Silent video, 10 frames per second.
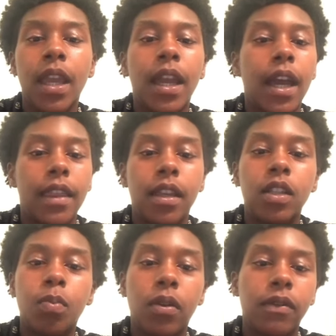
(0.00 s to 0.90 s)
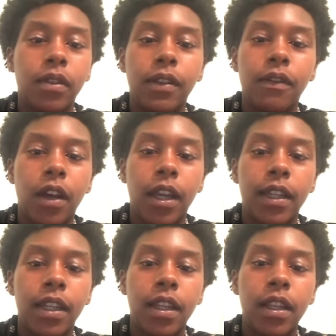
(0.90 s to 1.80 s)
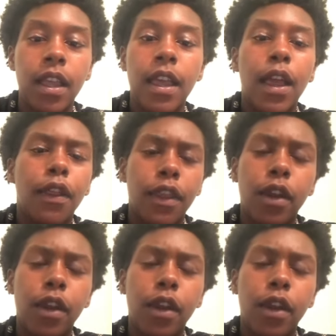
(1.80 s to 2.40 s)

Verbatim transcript: and that's perfectly fine their